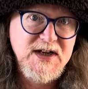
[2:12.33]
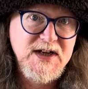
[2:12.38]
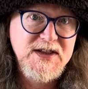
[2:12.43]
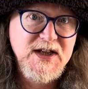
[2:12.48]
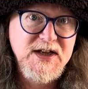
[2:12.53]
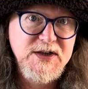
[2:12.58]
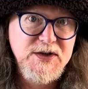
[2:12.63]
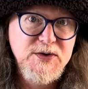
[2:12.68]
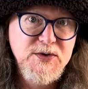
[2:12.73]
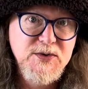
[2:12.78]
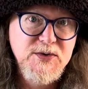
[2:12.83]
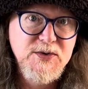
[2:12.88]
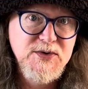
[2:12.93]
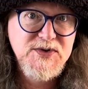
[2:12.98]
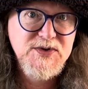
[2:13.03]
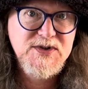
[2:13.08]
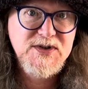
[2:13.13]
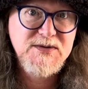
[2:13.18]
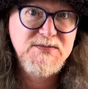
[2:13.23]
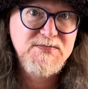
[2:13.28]
they
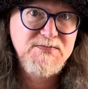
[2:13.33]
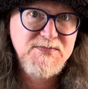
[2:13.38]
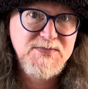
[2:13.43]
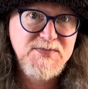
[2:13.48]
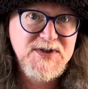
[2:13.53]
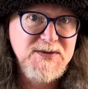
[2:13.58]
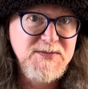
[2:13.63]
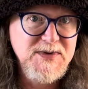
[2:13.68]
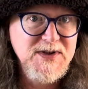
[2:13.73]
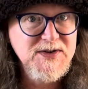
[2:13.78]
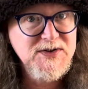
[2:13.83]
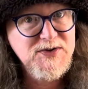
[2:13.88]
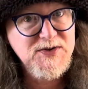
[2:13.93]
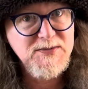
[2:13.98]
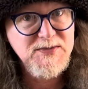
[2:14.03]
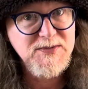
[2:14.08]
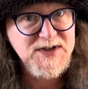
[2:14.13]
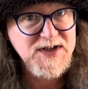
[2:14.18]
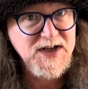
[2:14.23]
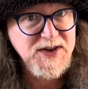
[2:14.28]
use some
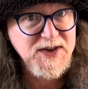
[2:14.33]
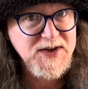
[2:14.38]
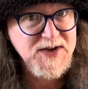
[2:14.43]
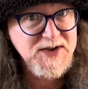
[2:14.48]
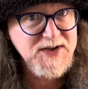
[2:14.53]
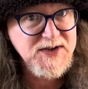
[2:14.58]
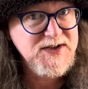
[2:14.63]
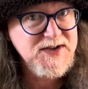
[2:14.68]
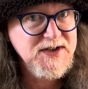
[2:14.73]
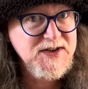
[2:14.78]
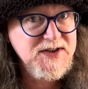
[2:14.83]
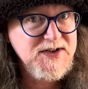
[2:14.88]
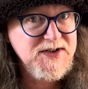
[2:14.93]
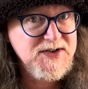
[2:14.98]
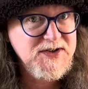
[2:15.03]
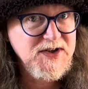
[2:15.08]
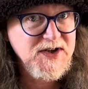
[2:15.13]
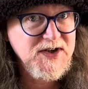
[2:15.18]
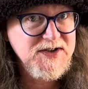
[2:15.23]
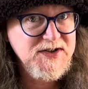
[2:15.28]
instruments other than
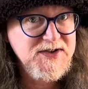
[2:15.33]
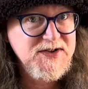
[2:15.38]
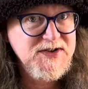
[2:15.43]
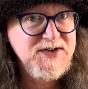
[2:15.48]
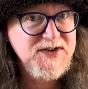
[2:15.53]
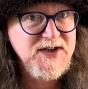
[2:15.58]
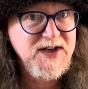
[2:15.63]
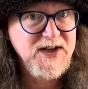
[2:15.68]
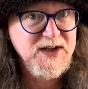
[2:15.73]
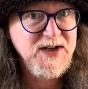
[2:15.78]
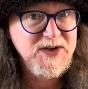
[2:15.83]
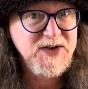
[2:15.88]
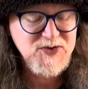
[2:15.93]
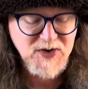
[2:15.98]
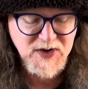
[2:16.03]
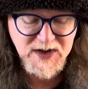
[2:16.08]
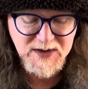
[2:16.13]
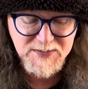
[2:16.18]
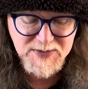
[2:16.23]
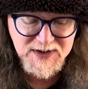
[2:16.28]
synthesizers and
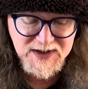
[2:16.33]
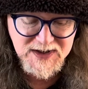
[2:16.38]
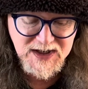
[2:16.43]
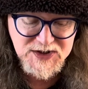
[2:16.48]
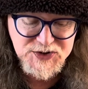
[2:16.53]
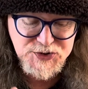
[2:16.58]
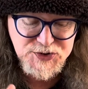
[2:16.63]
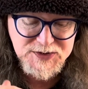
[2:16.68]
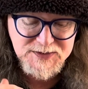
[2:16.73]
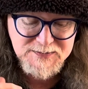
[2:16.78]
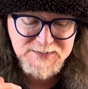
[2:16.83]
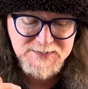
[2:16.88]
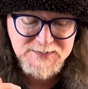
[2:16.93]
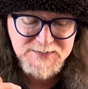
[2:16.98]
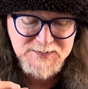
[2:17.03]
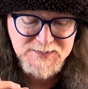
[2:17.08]
electronic percussion,